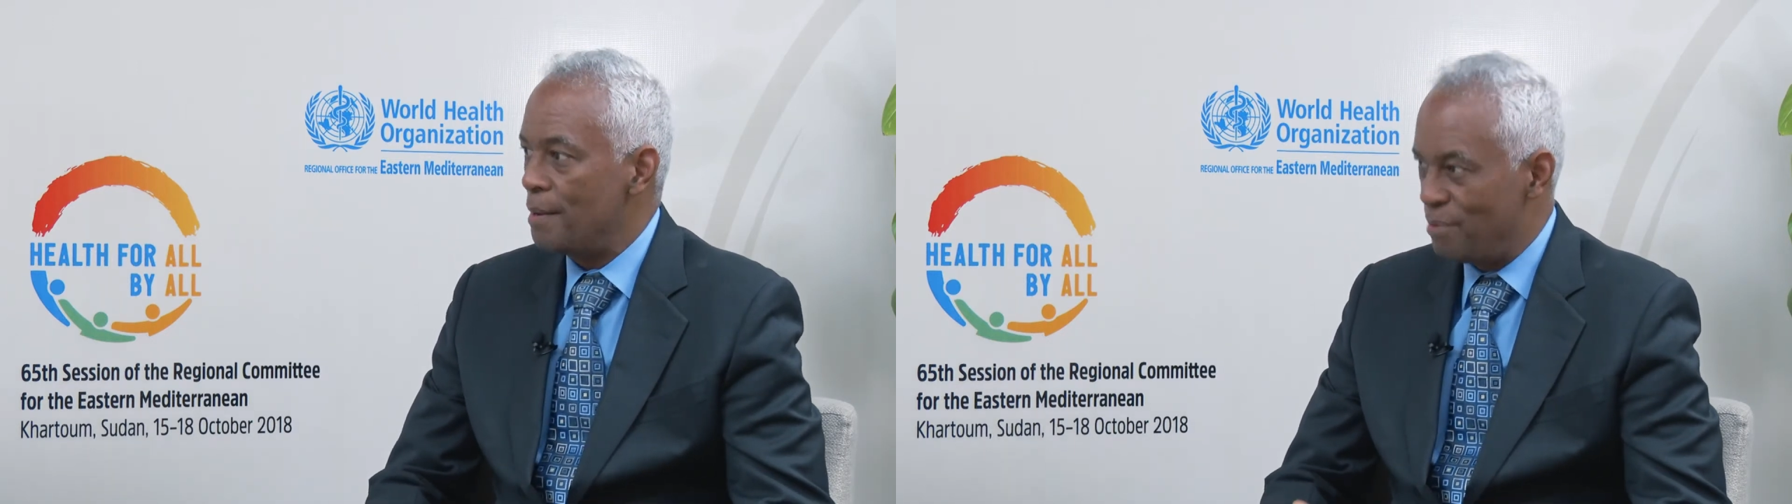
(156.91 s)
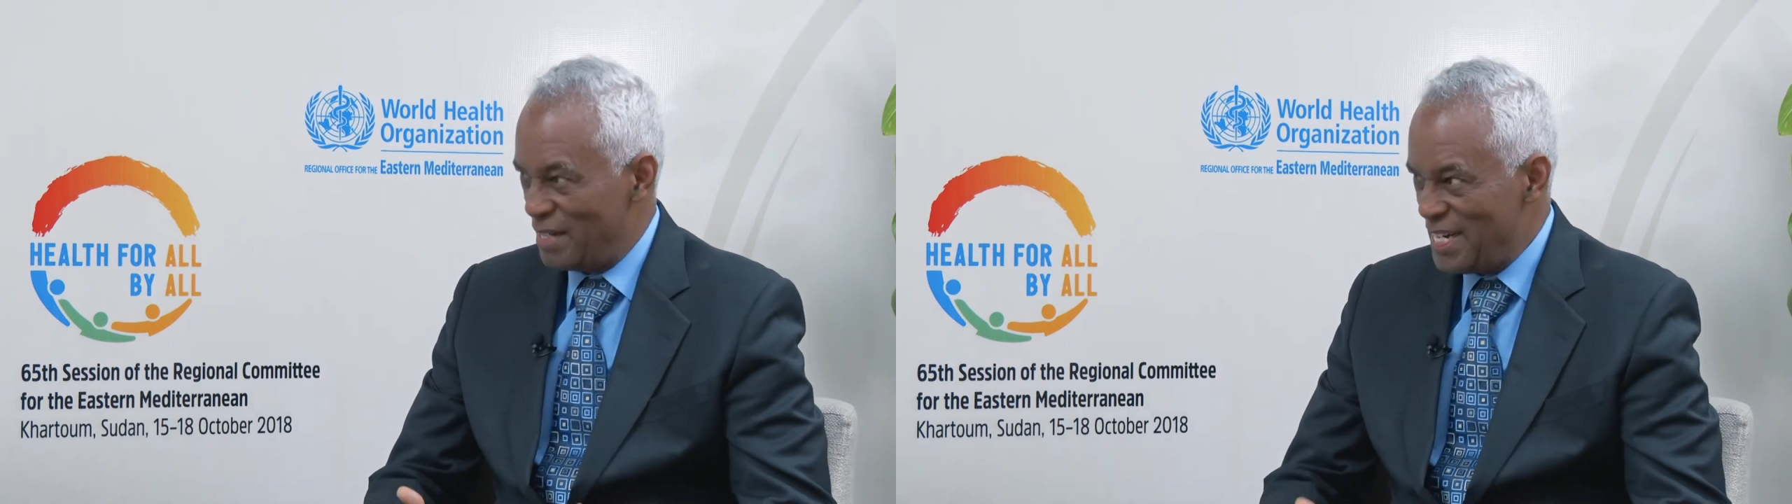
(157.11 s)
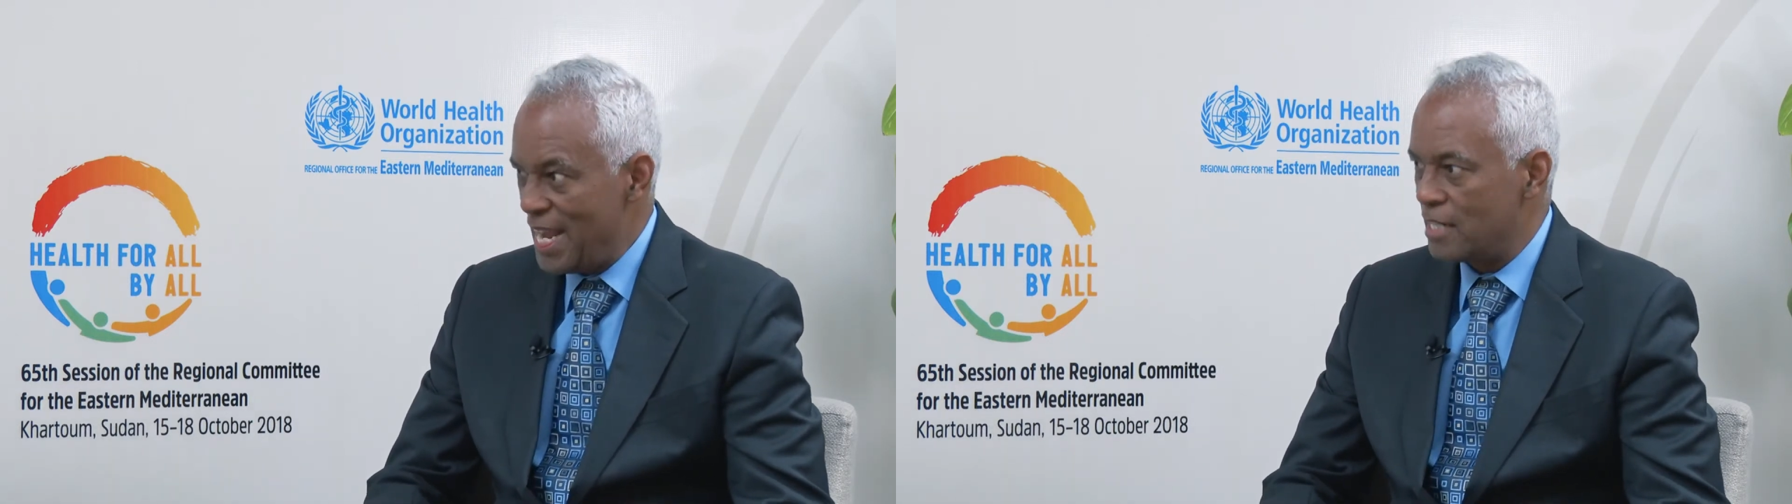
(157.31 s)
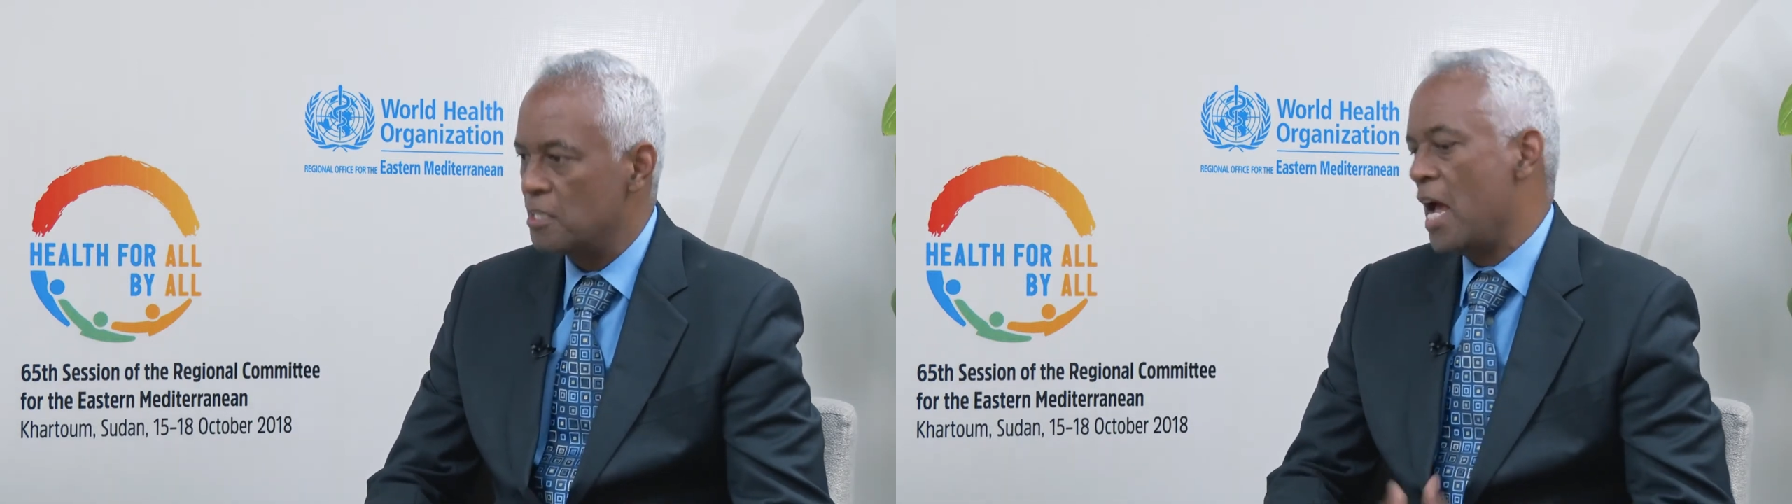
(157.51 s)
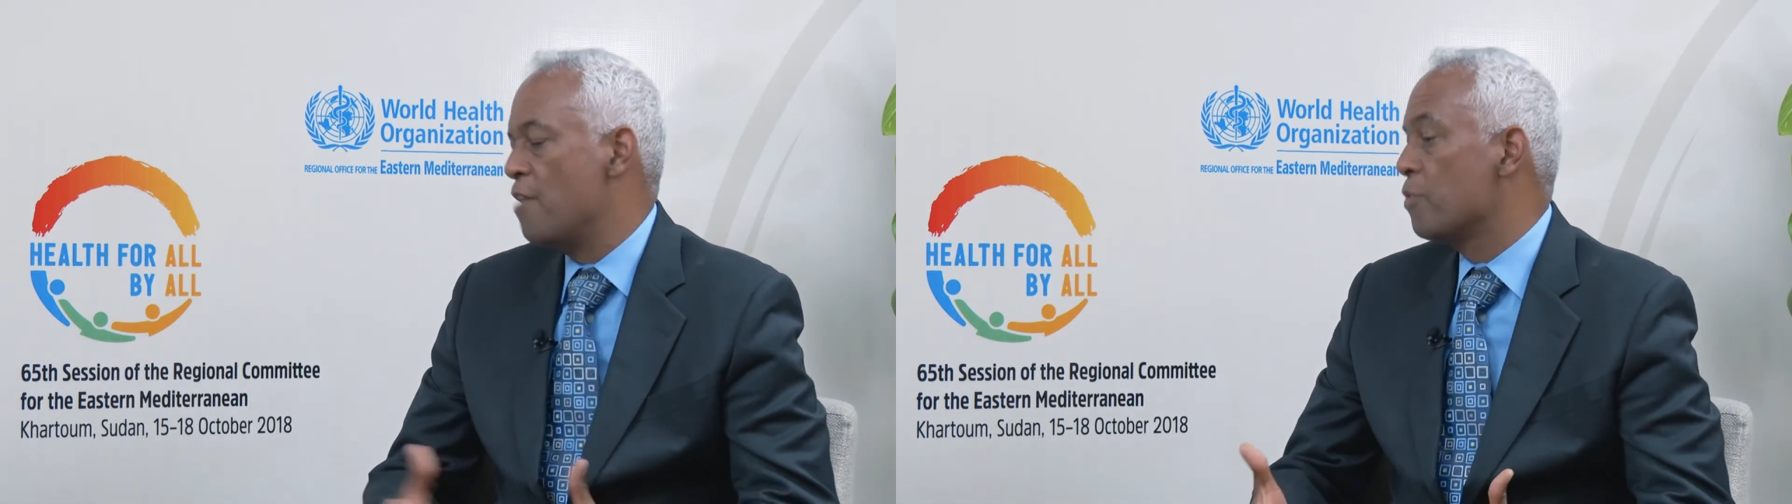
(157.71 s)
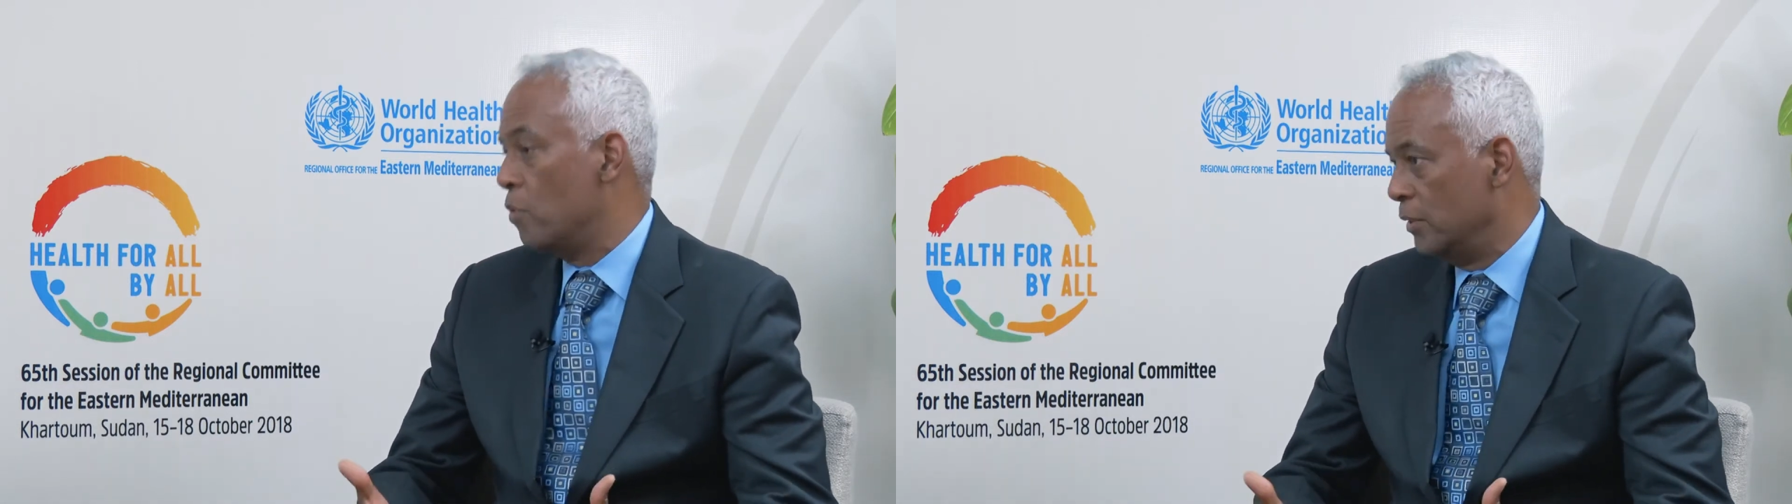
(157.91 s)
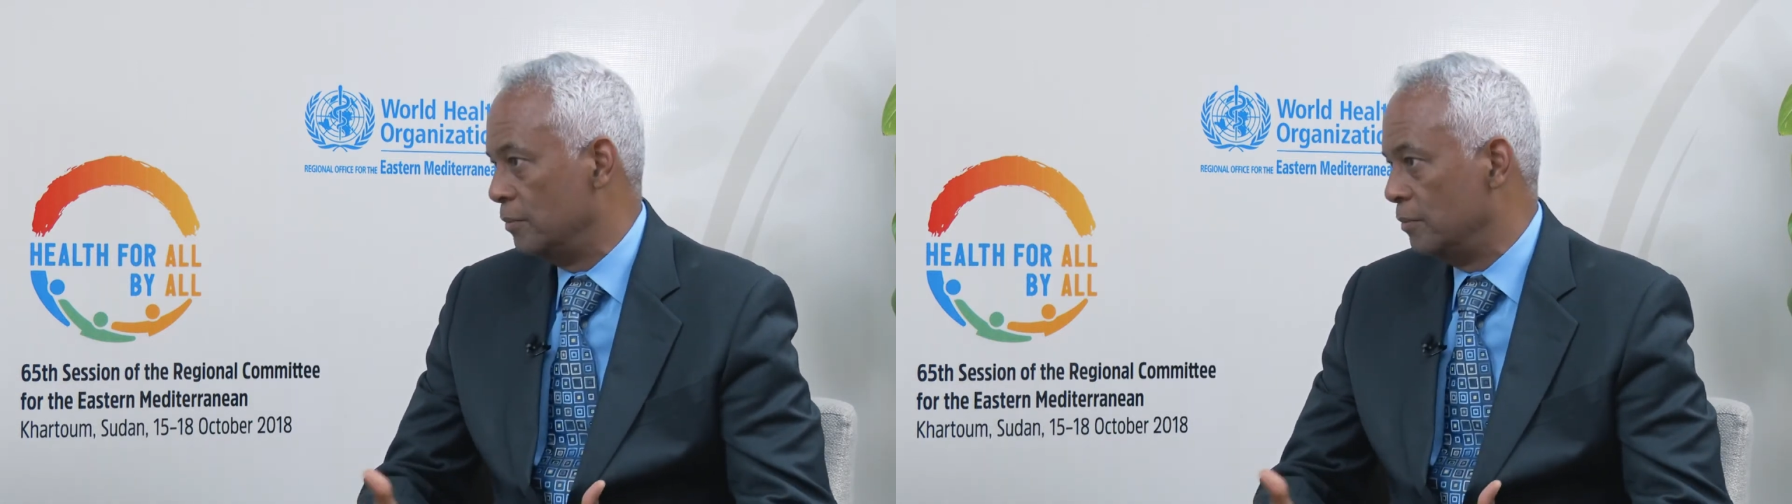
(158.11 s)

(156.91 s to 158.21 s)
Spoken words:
protect everyone.